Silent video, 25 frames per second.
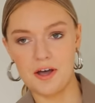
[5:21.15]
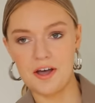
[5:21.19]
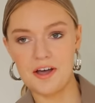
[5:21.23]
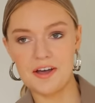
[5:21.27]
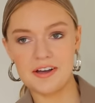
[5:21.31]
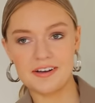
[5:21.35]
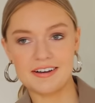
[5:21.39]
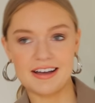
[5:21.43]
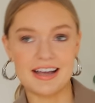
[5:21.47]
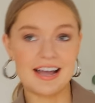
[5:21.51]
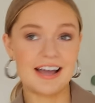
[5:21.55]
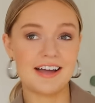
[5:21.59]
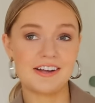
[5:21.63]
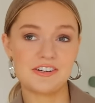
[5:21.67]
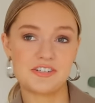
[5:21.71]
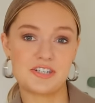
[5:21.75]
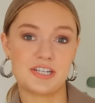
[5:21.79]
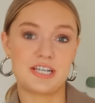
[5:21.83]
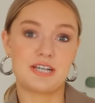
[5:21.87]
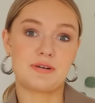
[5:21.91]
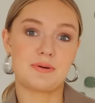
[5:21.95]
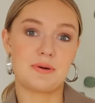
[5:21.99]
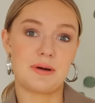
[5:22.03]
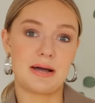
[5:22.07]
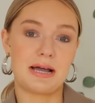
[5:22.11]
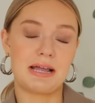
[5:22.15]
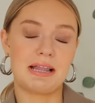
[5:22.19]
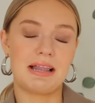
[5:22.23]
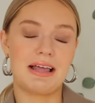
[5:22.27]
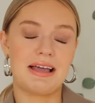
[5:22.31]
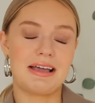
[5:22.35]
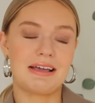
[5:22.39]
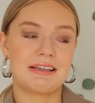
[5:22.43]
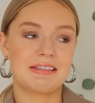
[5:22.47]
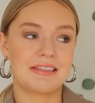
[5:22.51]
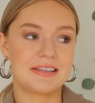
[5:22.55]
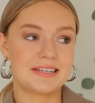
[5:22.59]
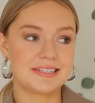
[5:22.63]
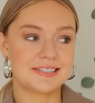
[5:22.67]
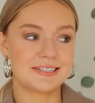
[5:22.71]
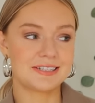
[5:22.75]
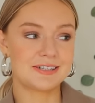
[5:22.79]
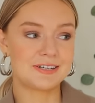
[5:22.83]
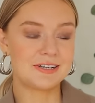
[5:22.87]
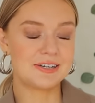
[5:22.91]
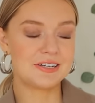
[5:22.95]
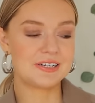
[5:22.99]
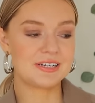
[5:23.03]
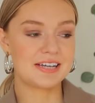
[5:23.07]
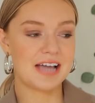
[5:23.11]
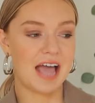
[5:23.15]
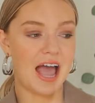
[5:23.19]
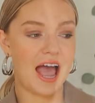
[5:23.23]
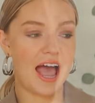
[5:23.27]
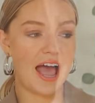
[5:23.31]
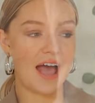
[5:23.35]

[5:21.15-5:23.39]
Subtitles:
I actually quite like this look.